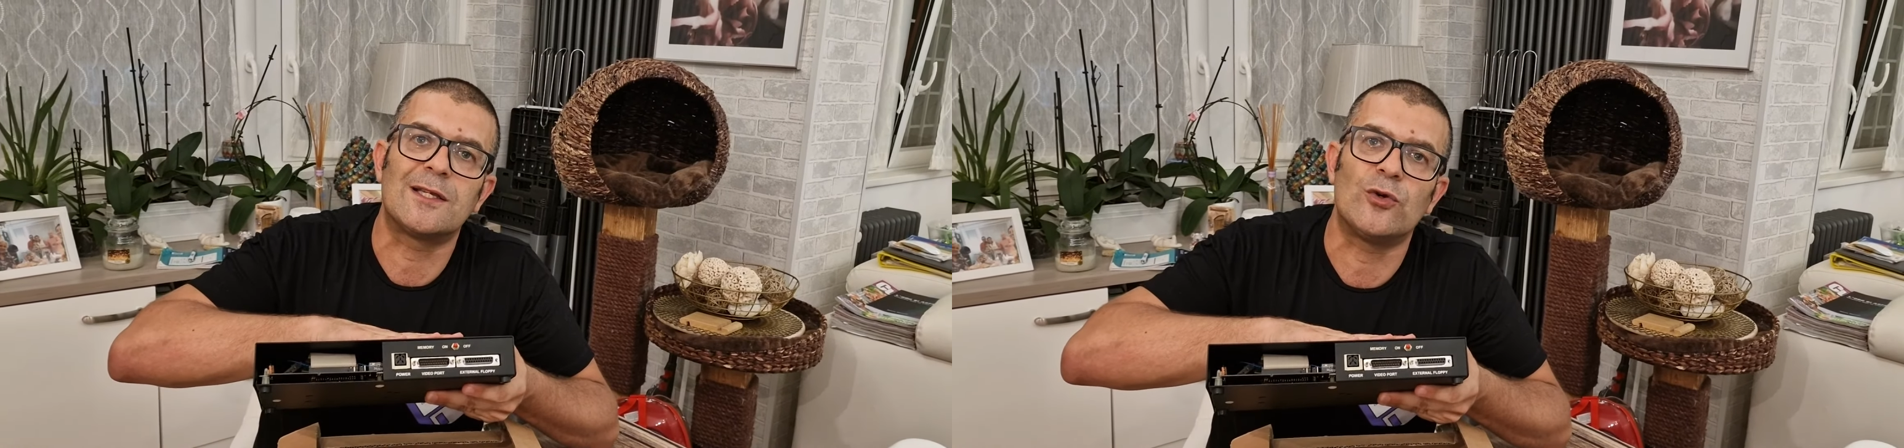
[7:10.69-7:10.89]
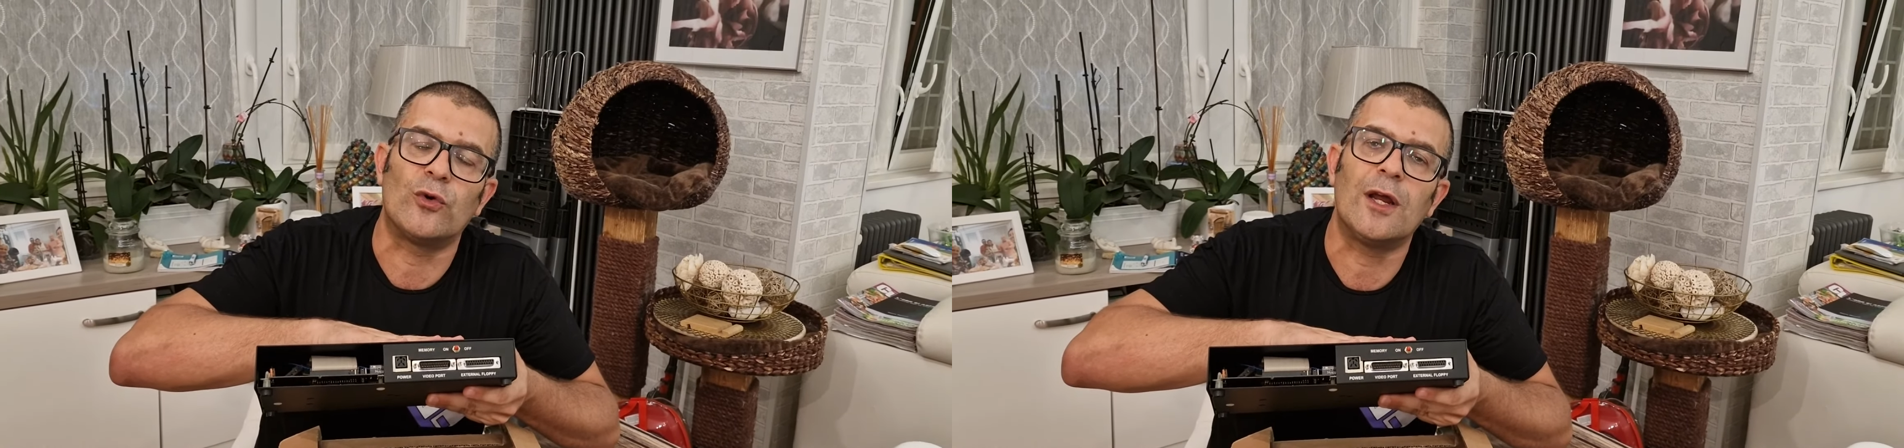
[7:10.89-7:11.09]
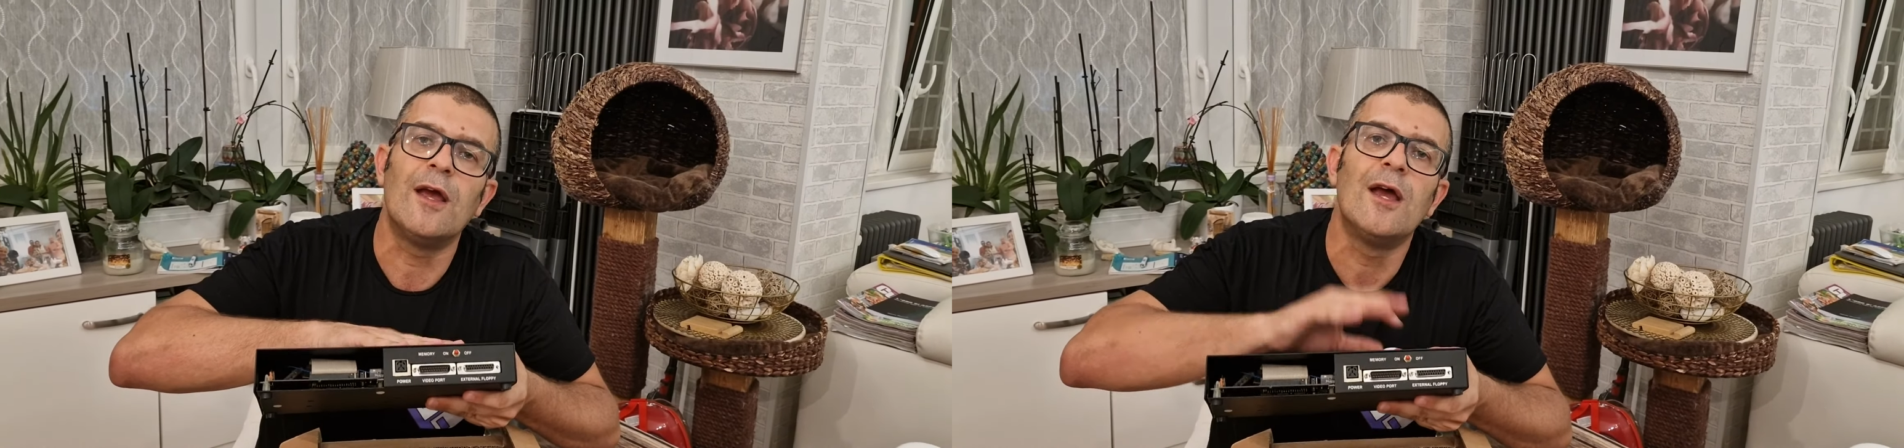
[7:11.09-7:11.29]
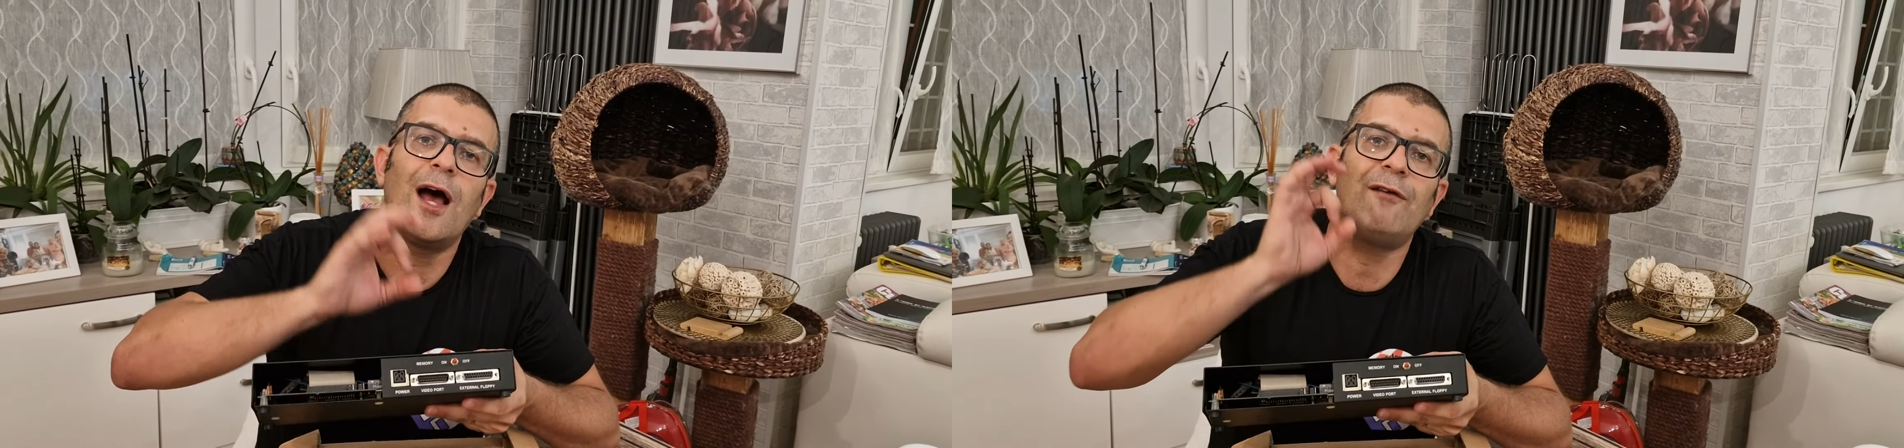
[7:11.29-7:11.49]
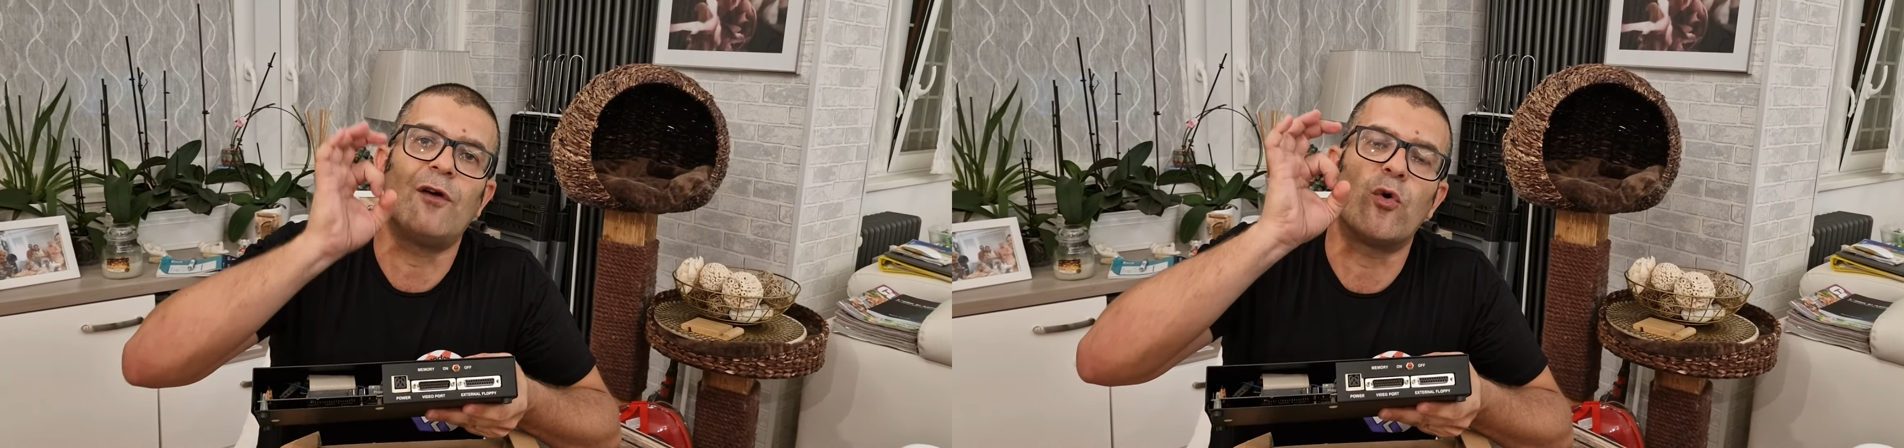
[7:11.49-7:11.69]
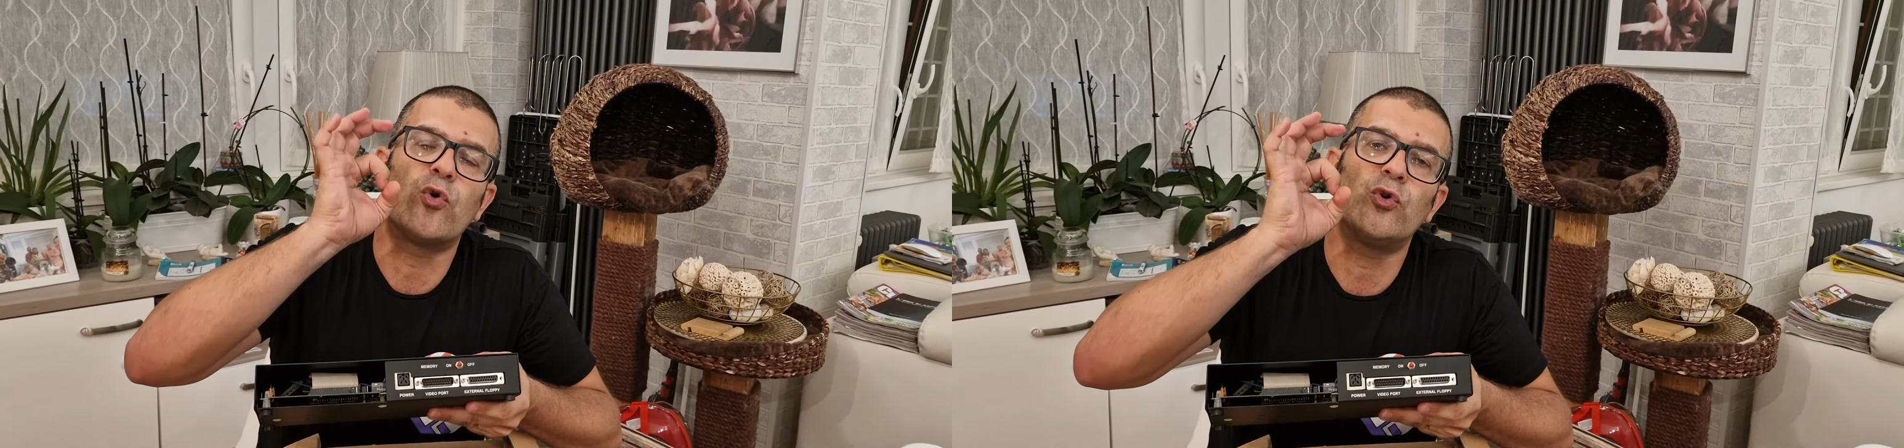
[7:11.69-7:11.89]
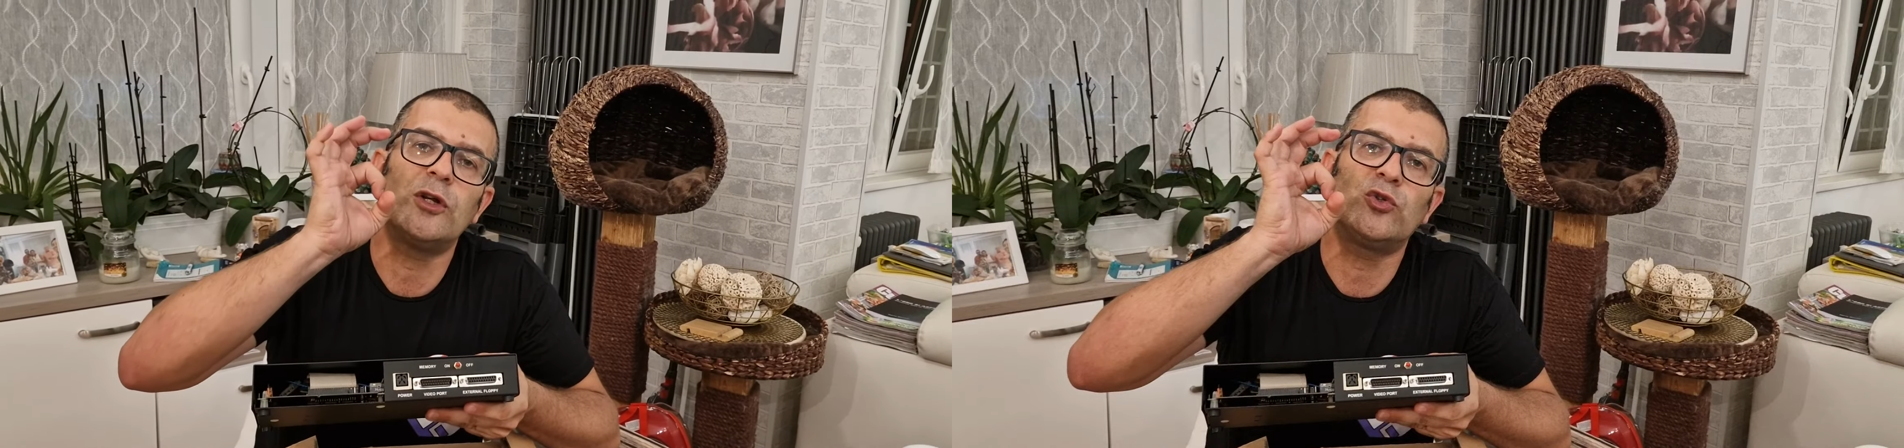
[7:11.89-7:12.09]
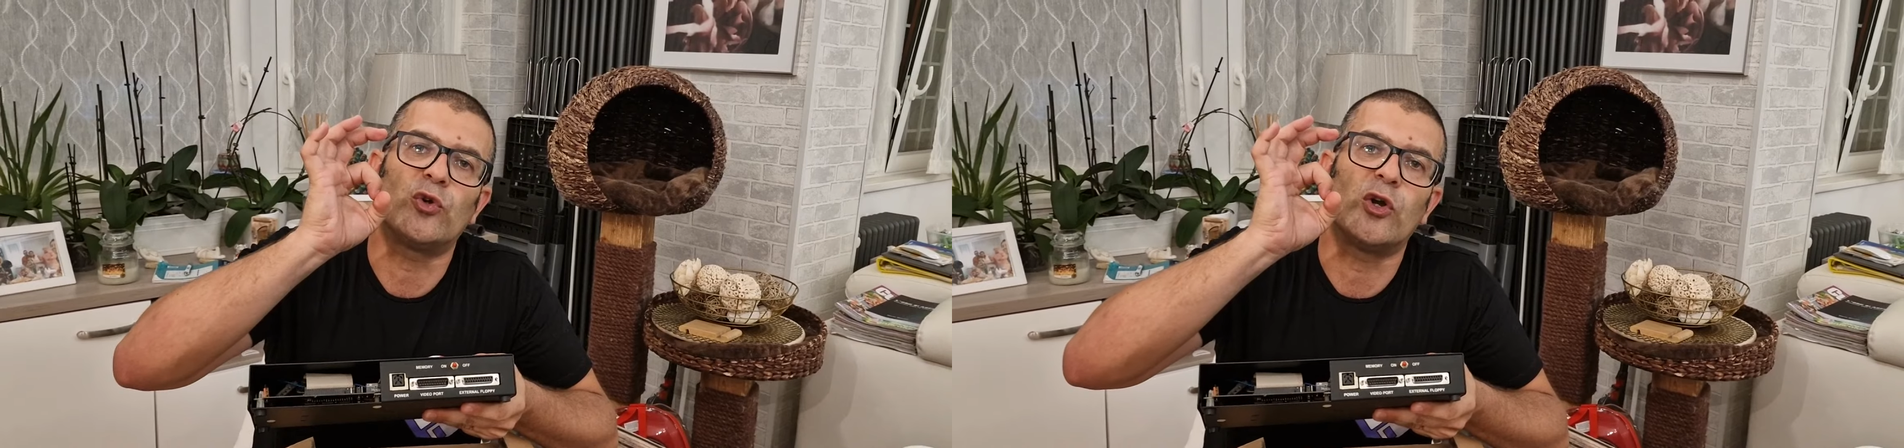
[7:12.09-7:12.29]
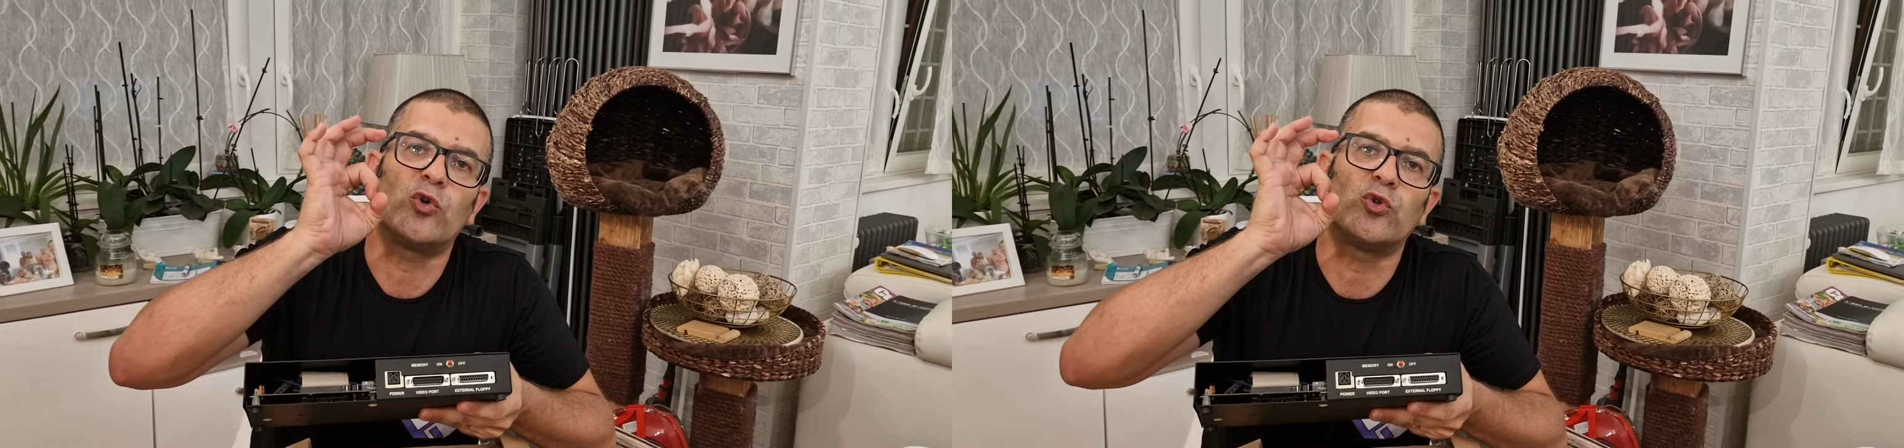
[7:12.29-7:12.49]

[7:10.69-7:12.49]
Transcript: had a round connector,